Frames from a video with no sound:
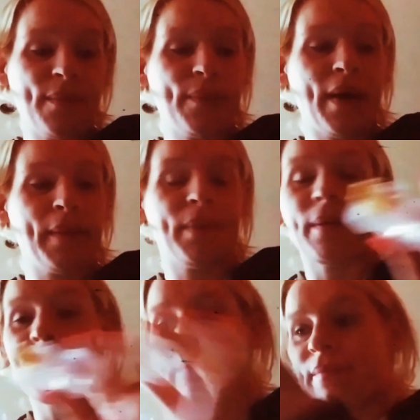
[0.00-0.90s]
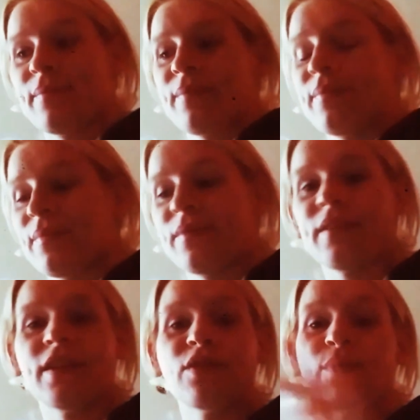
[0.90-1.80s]
My pump
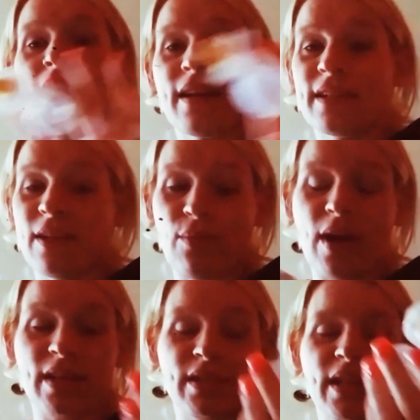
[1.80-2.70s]
is wet because I washed